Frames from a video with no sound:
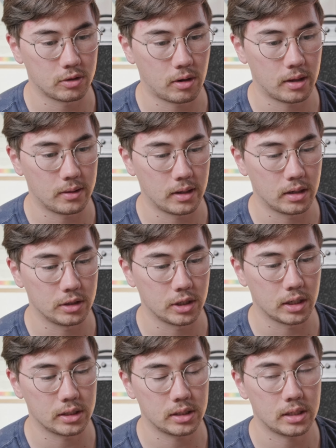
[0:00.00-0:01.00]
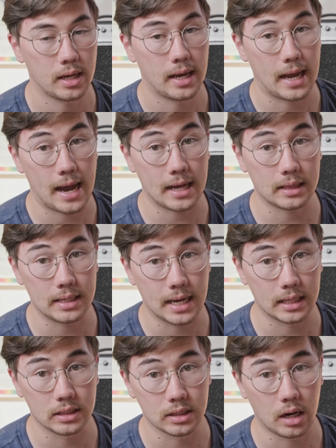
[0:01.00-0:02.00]
rod that adjusts at the
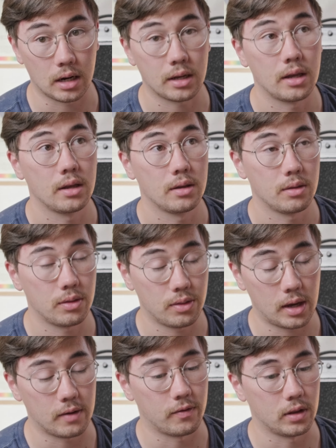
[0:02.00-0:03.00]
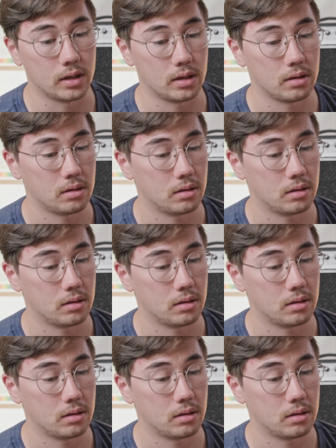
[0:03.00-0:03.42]
headstock, thankfully.